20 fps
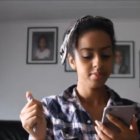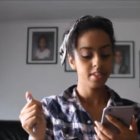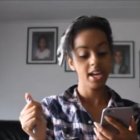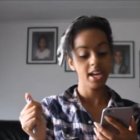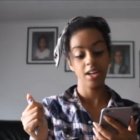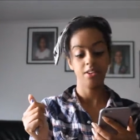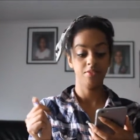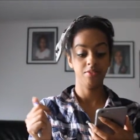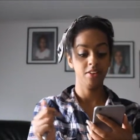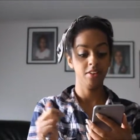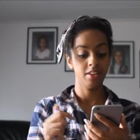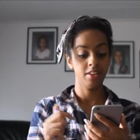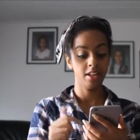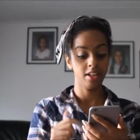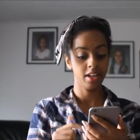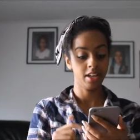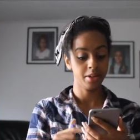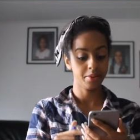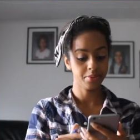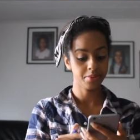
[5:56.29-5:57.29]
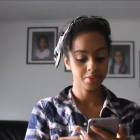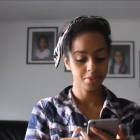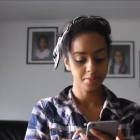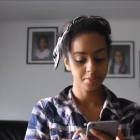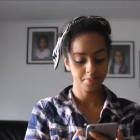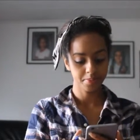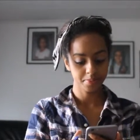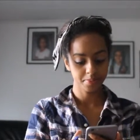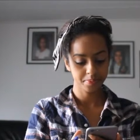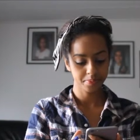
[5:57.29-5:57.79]
I don't think that counts.
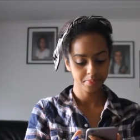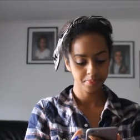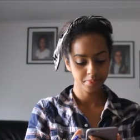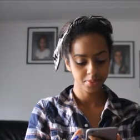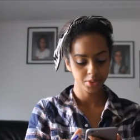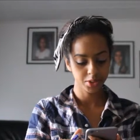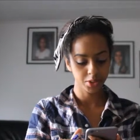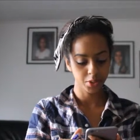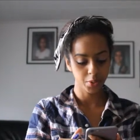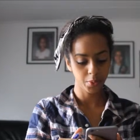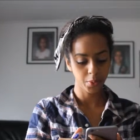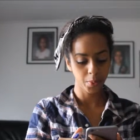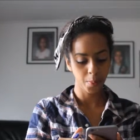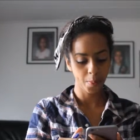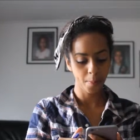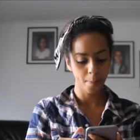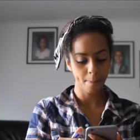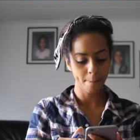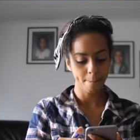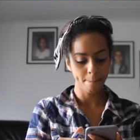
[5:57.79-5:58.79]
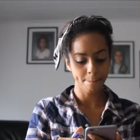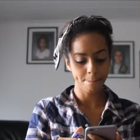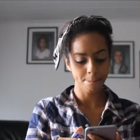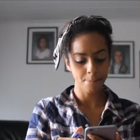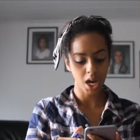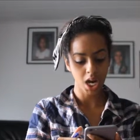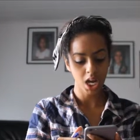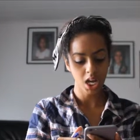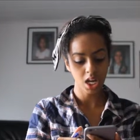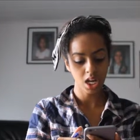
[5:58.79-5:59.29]
So,
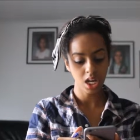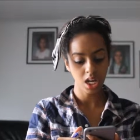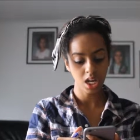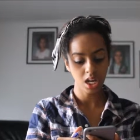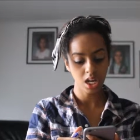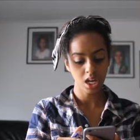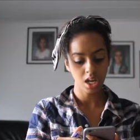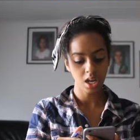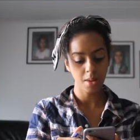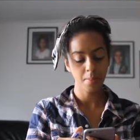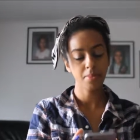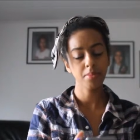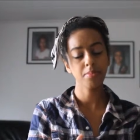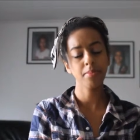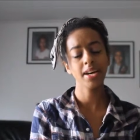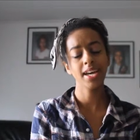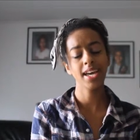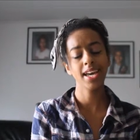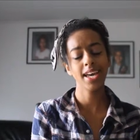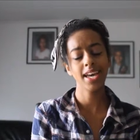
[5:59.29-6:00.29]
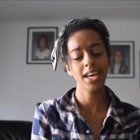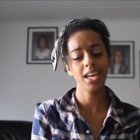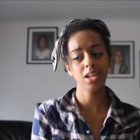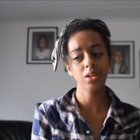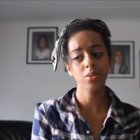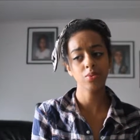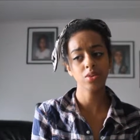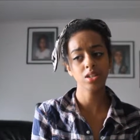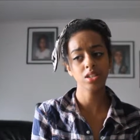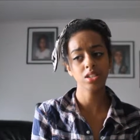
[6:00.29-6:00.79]
bye. But my
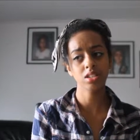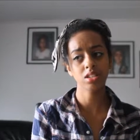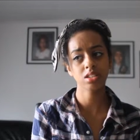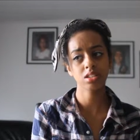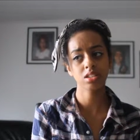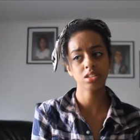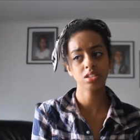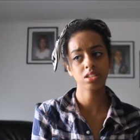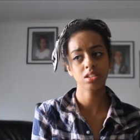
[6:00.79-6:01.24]
head was...